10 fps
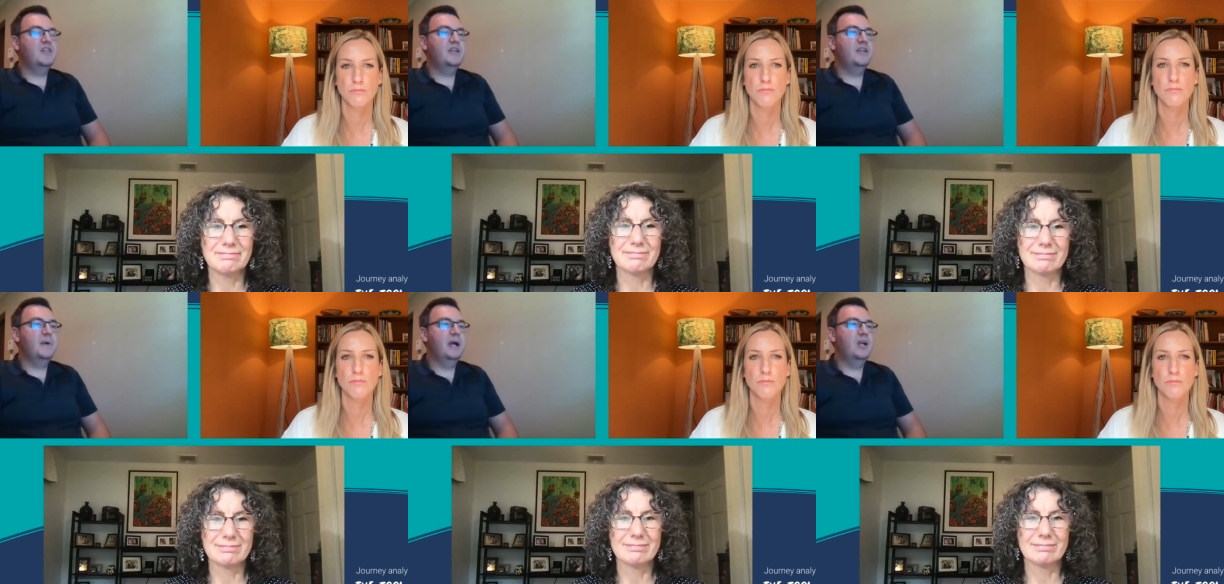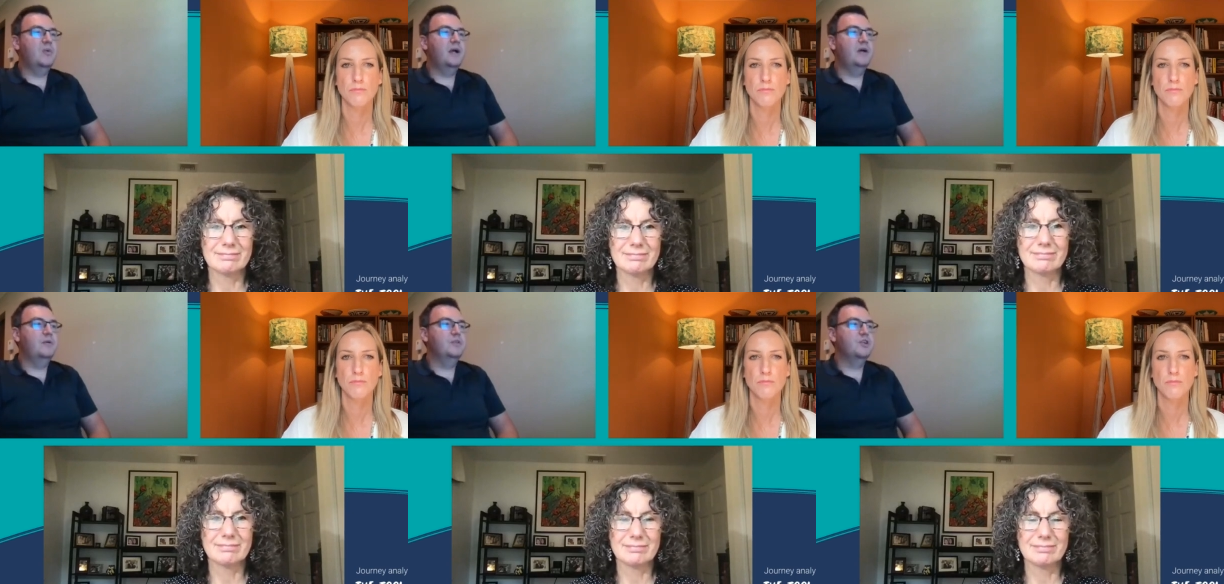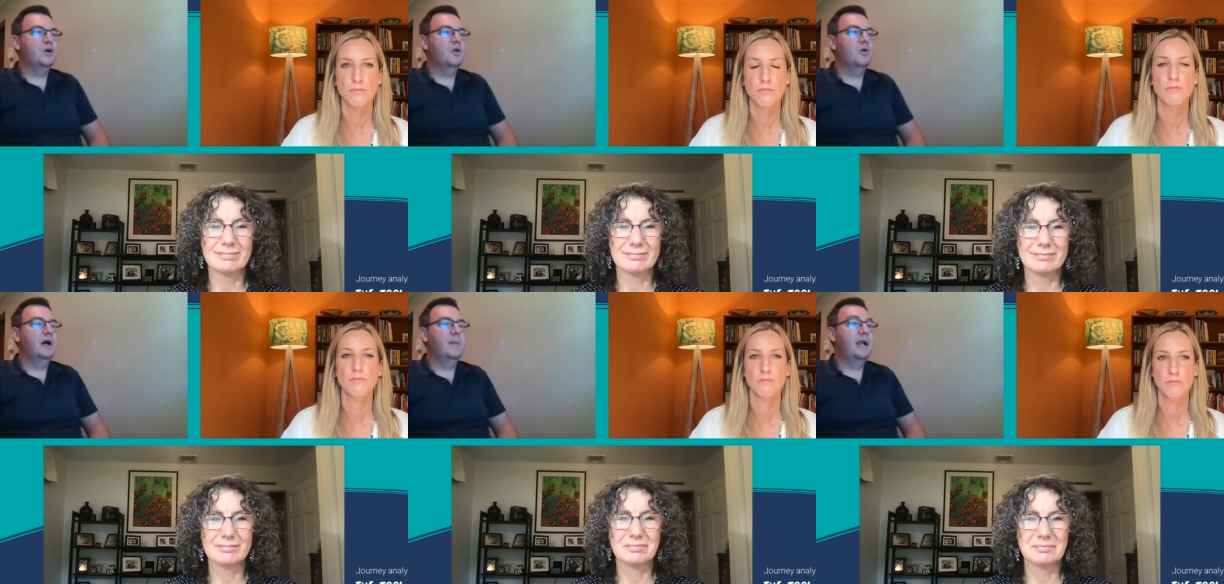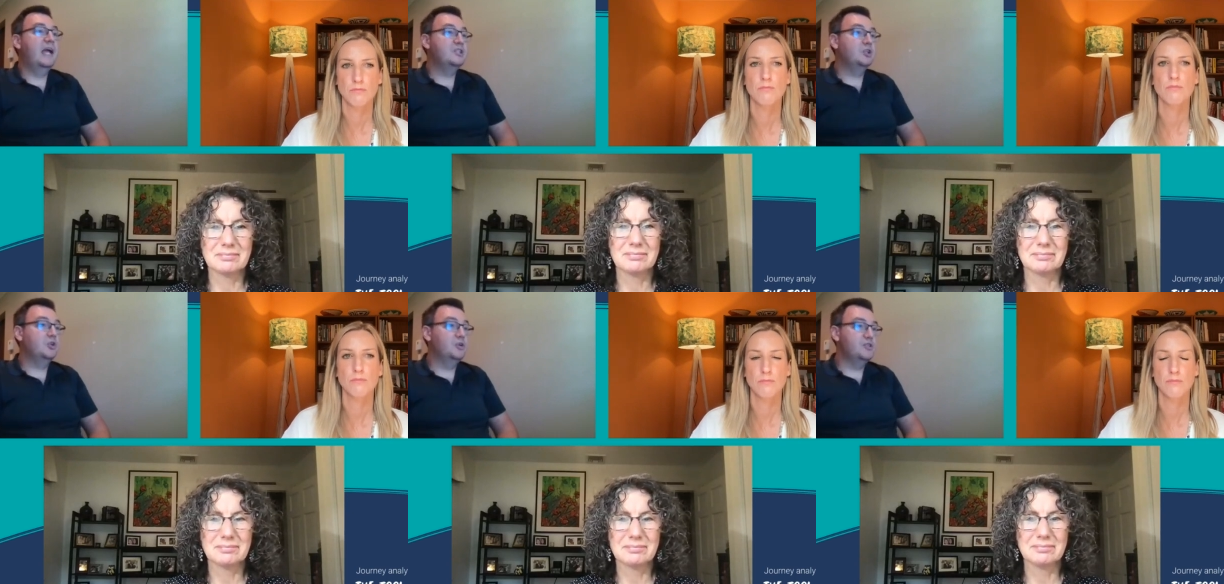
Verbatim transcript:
Speaker 1: thinking background. So, um, and I had to learn